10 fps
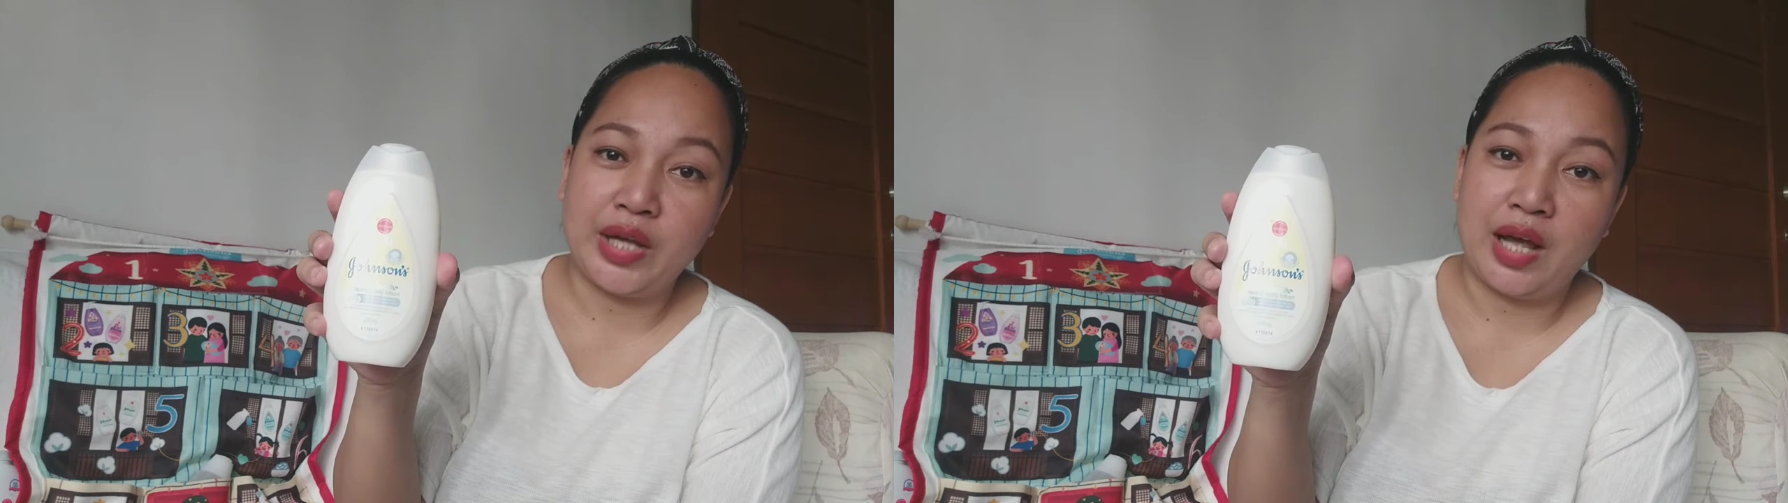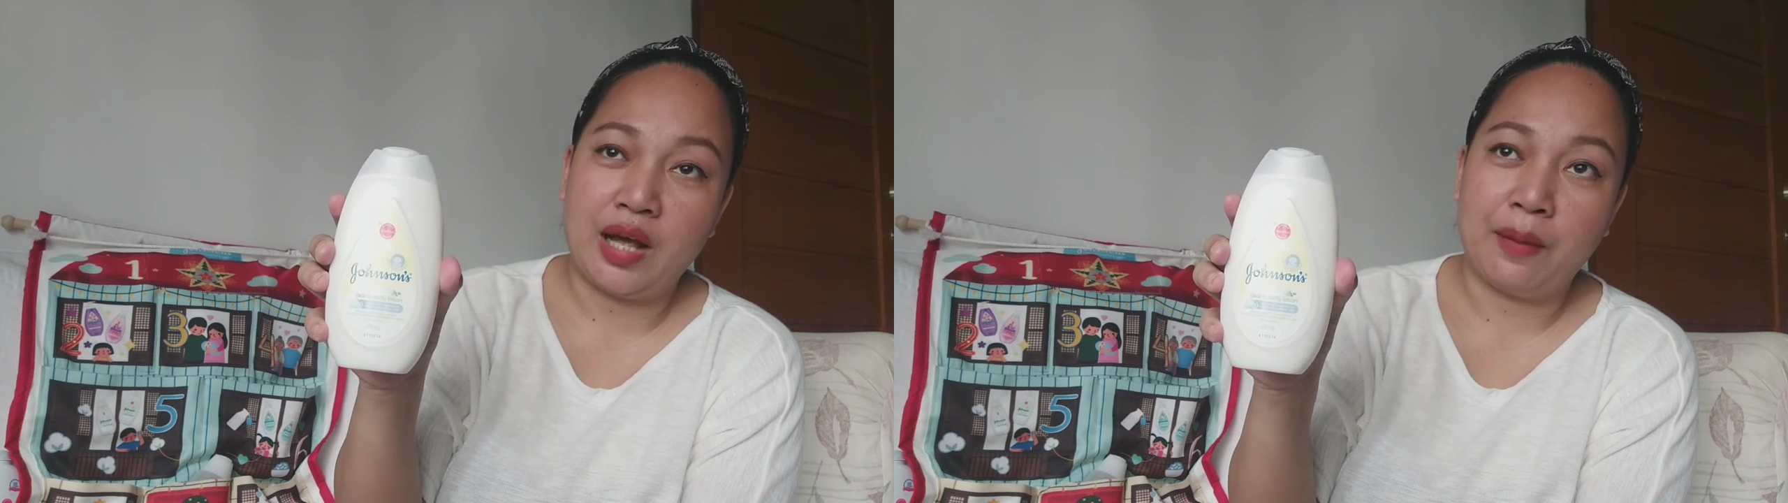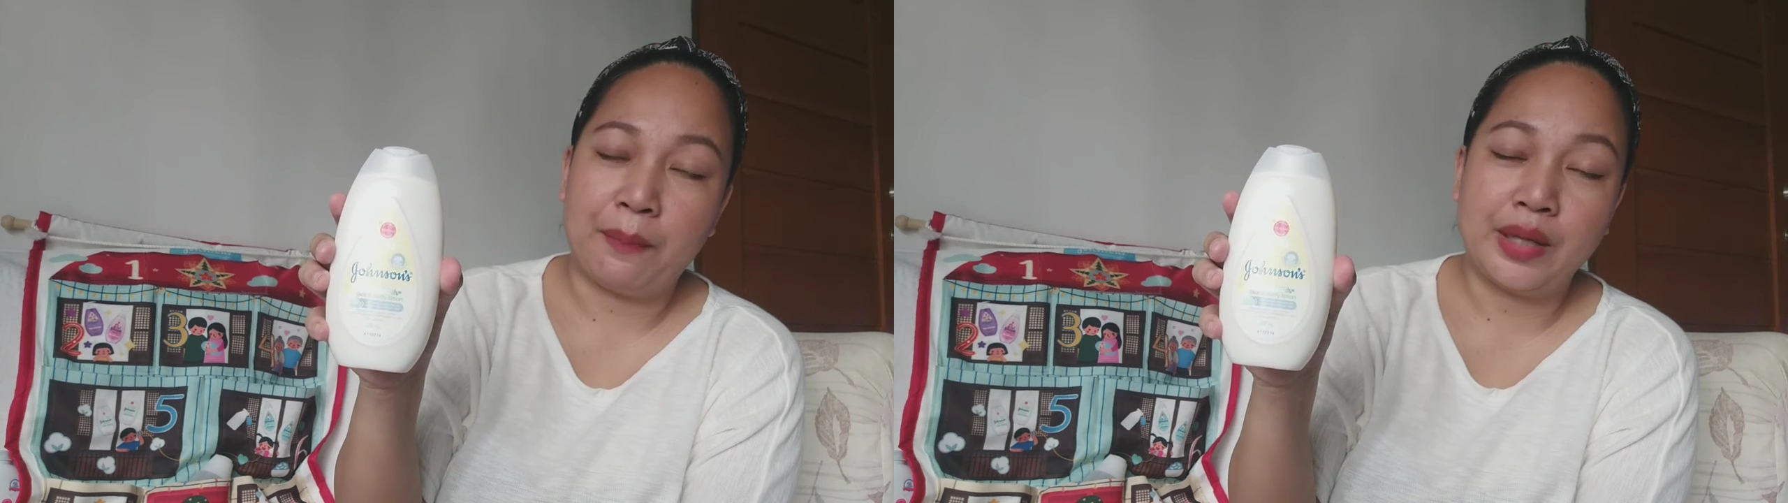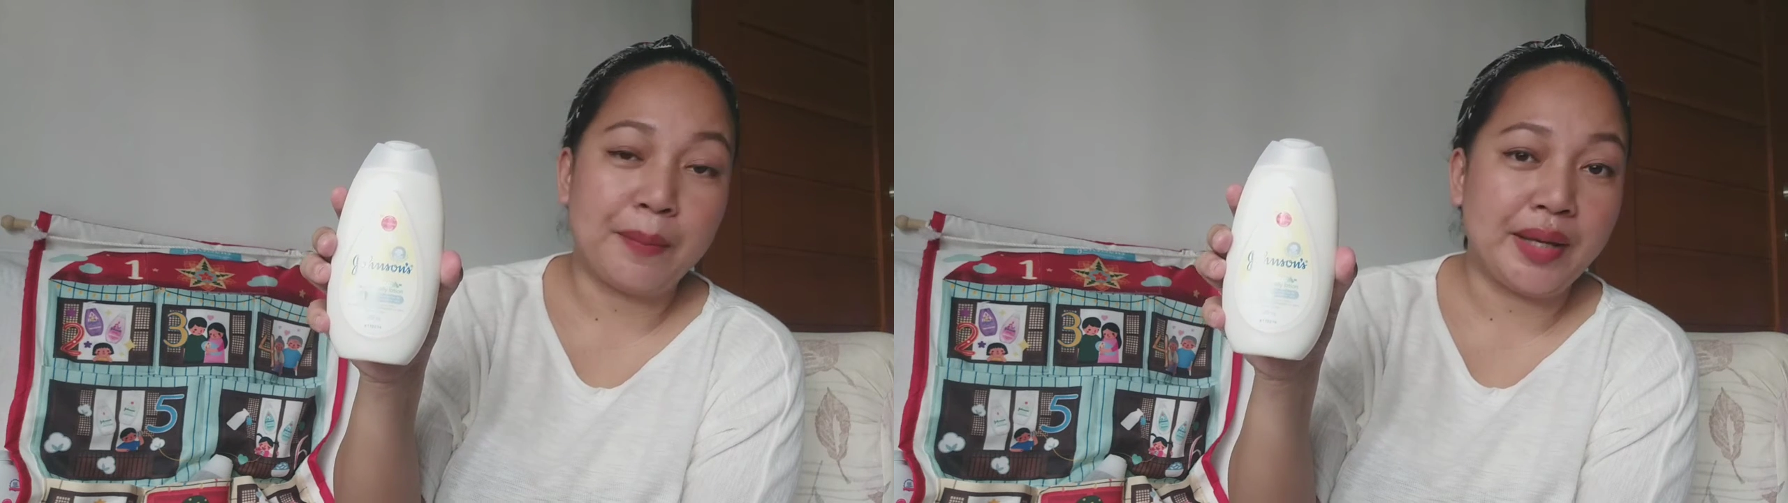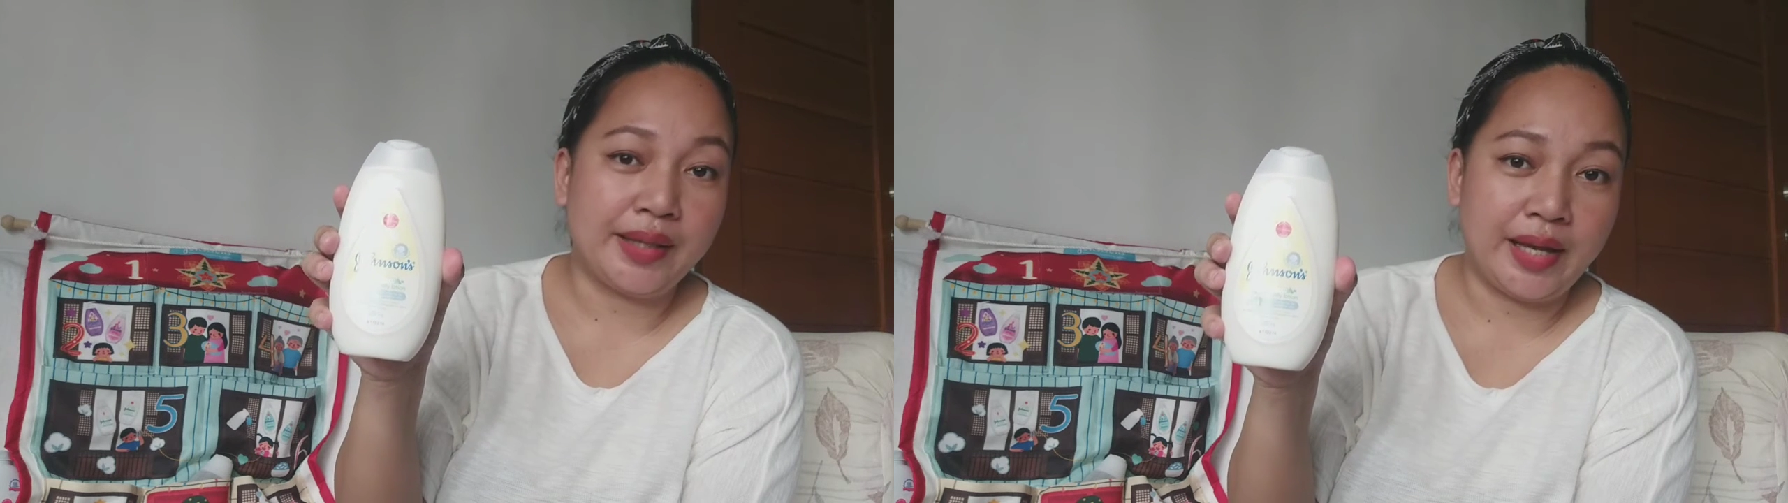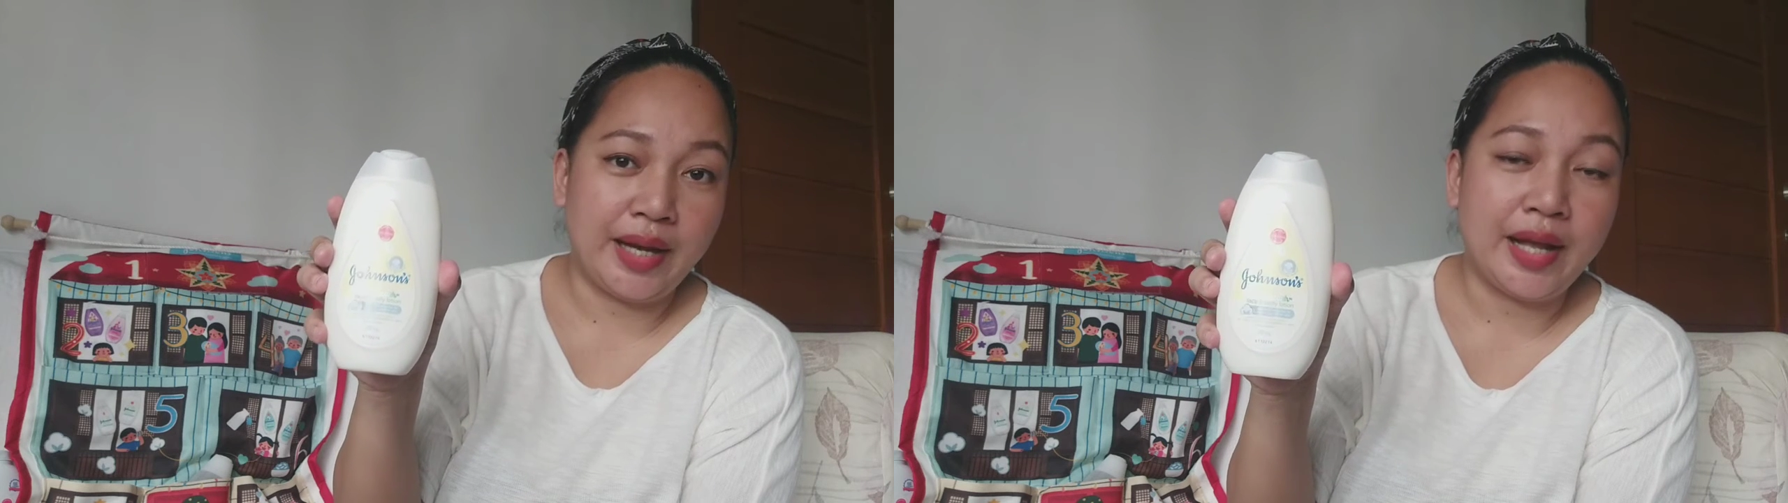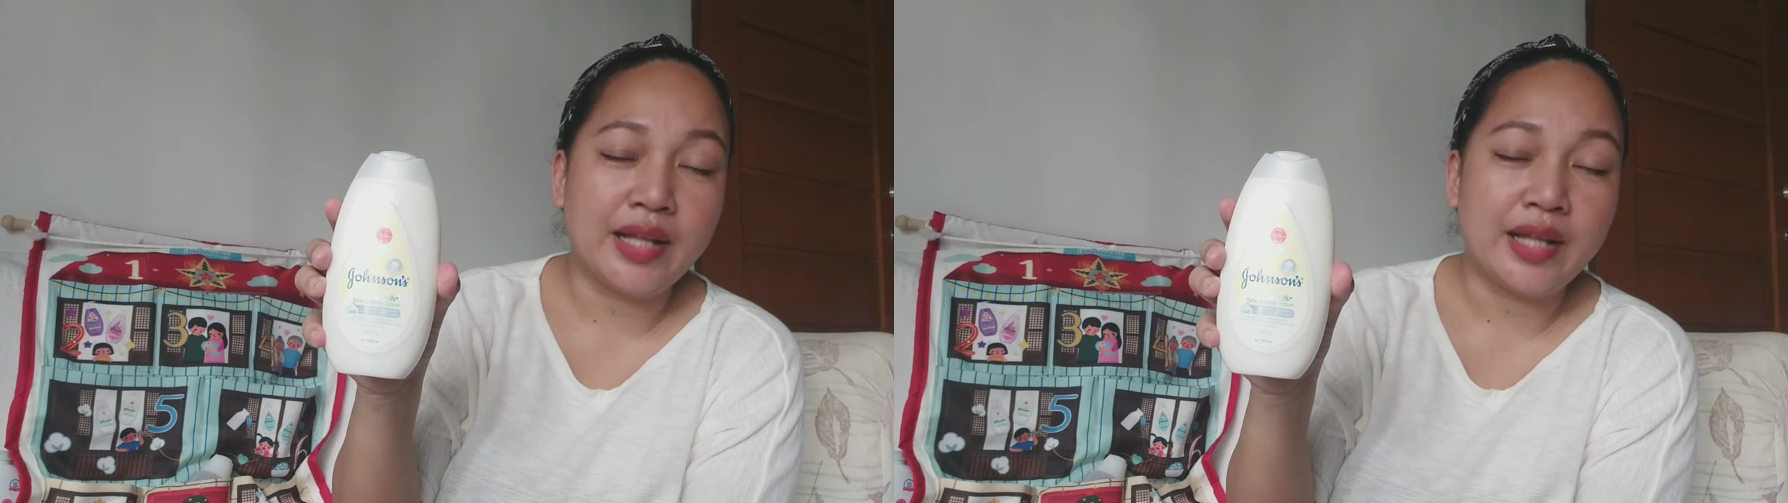niya gamitin.